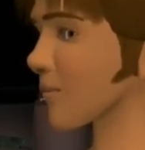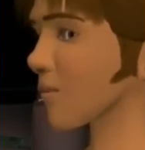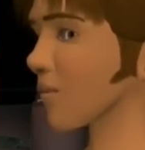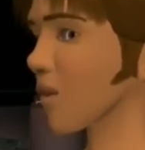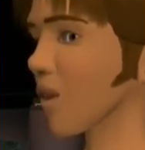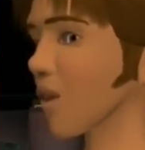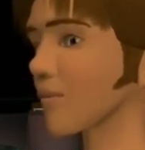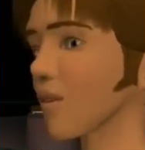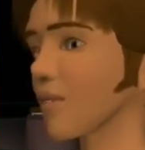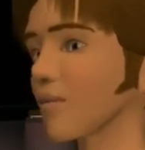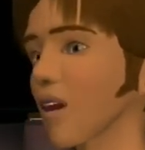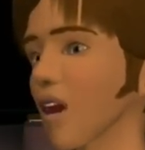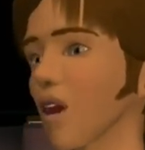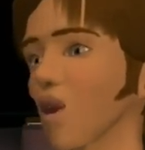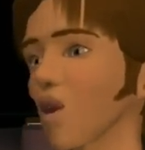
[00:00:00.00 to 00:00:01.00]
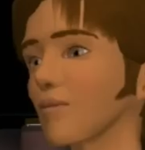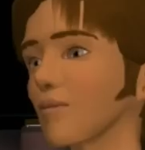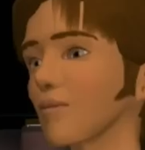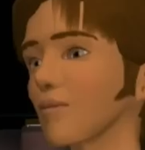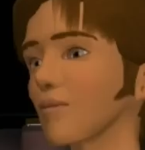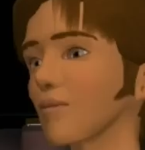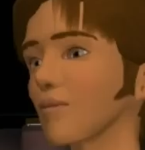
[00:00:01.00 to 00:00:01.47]
and because
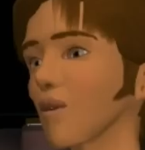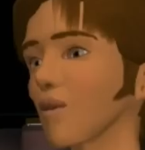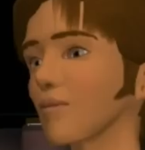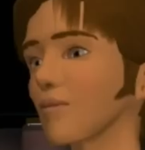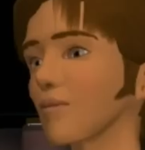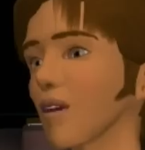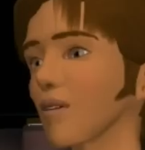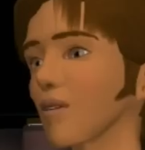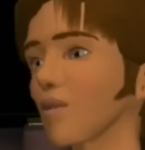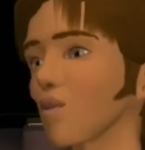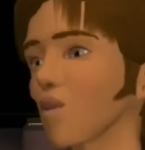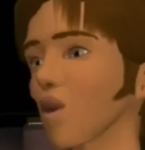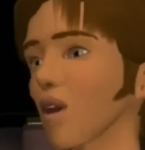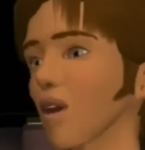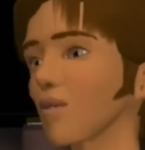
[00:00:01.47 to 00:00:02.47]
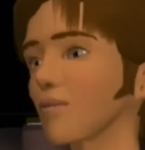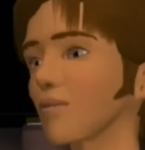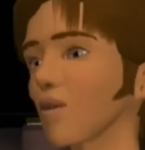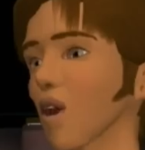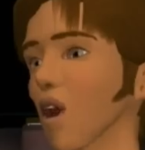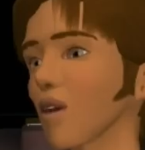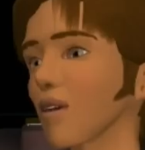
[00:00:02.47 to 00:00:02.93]
I was
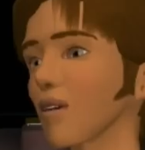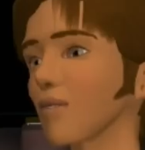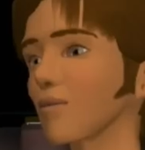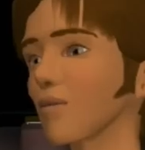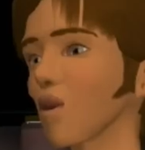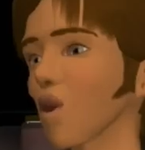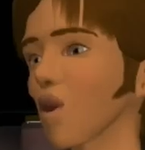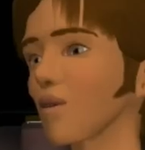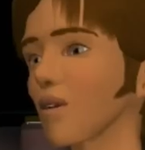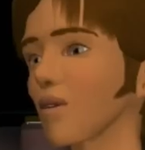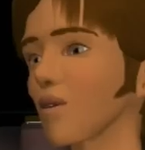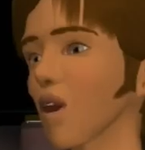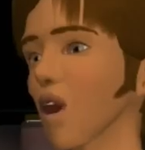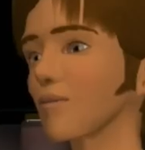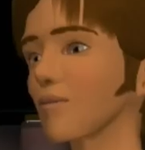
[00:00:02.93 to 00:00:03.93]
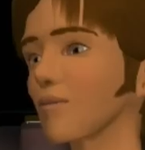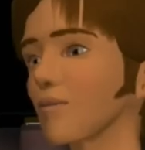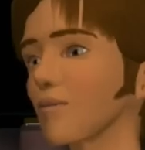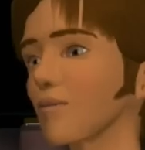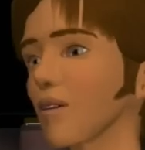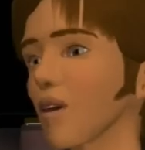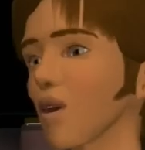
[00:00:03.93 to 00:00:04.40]
annoyed at all this,
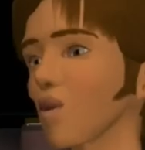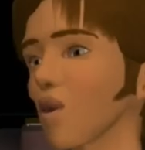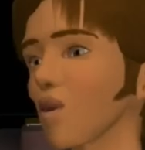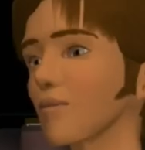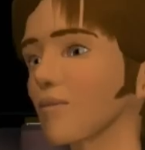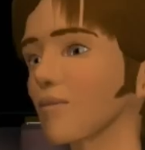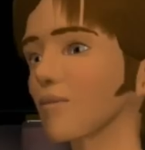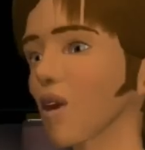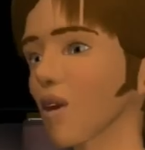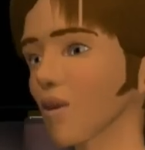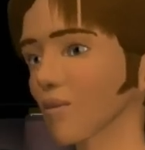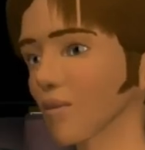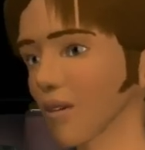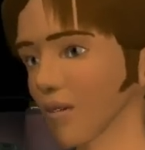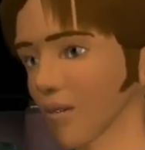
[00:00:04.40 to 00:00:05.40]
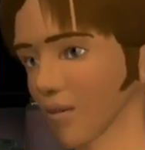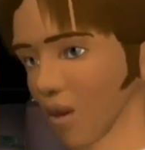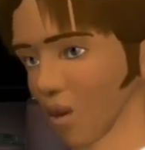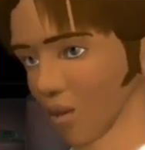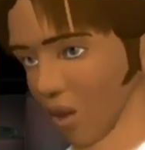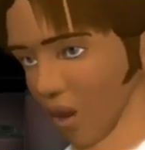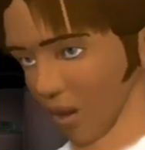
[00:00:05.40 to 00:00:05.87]
that's
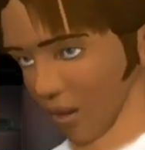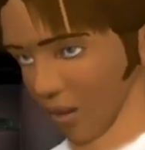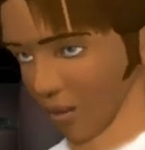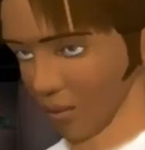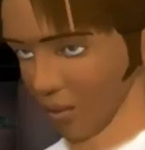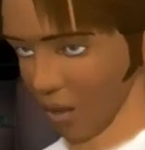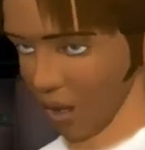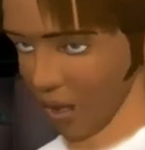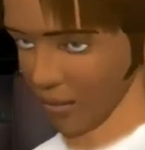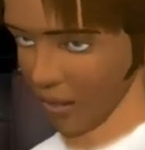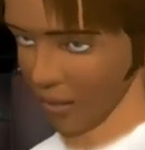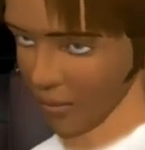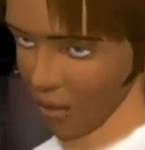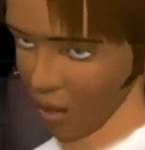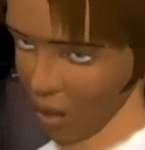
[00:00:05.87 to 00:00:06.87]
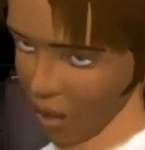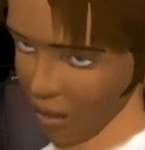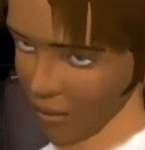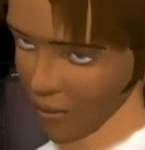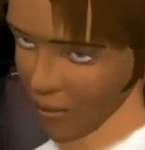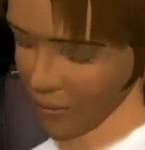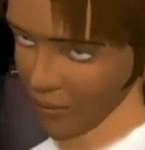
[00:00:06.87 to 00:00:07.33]
why MUDs were always
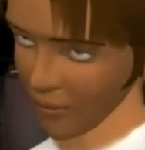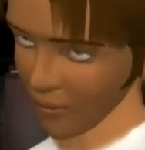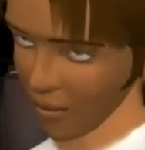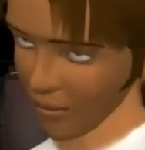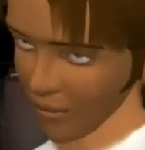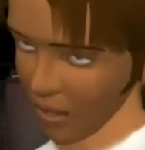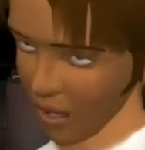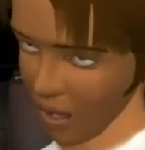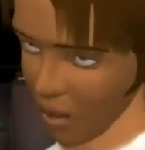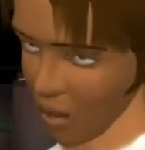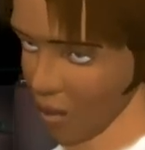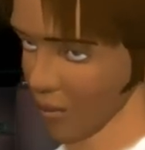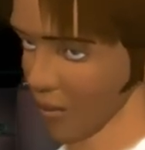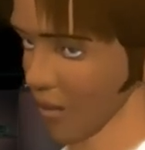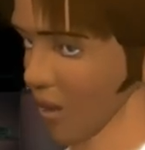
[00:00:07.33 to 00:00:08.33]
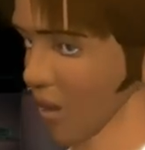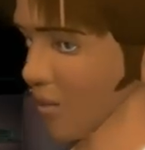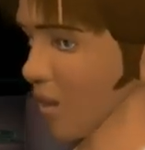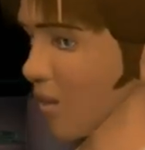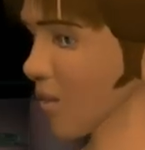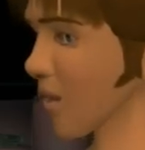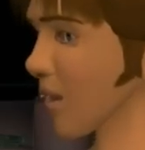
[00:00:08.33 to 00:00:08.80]
for me a thing of
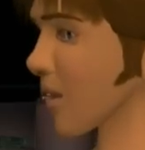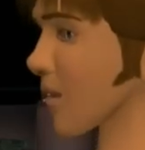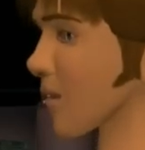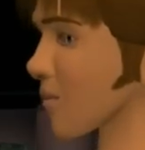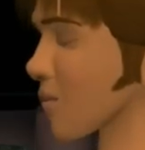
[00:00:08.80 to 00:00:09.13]
freedom.